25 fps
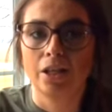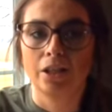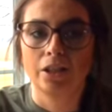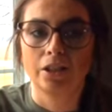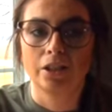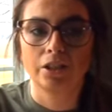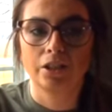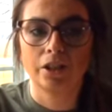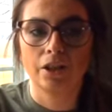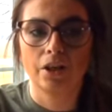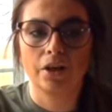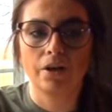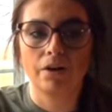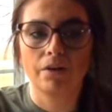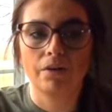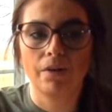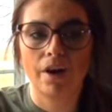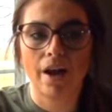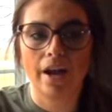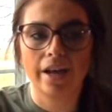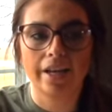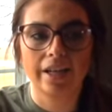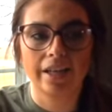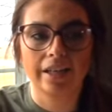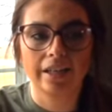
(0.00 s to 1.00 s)
so
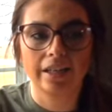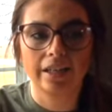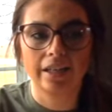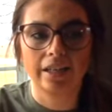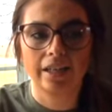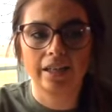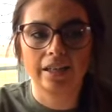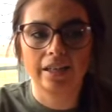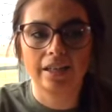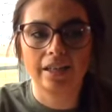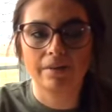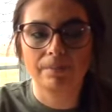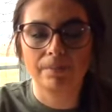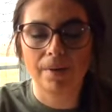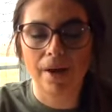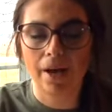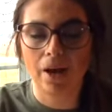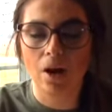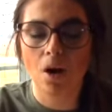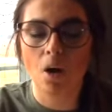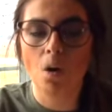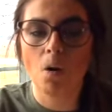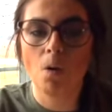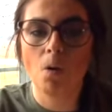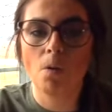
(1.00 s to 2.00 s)
I can get
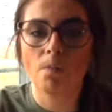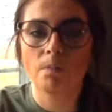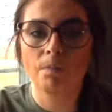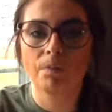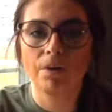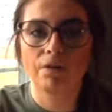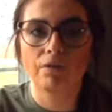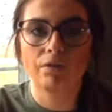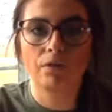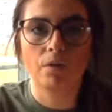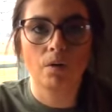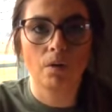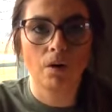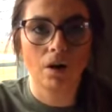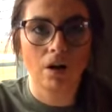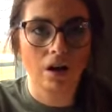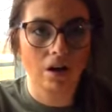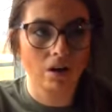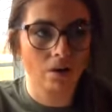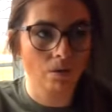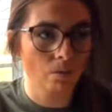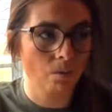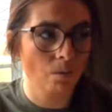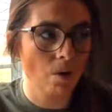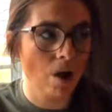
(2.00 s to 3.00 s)
back home
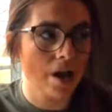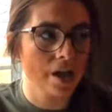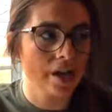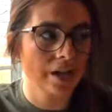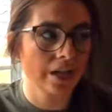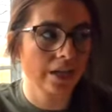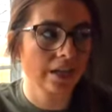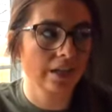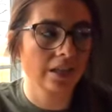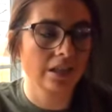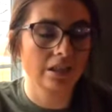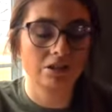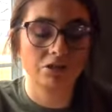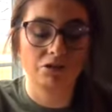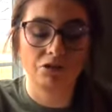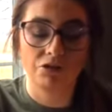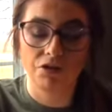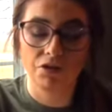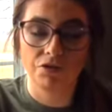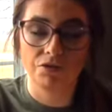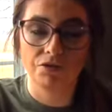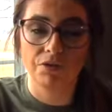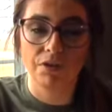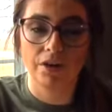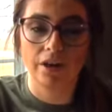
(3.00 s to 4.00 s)
before Wyatt is
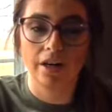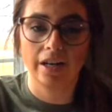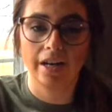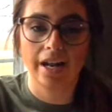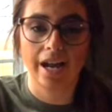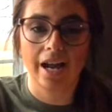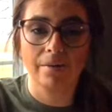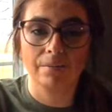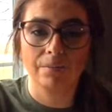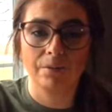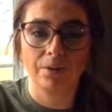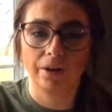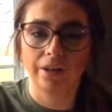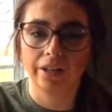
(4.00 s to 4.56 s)
due for a nap,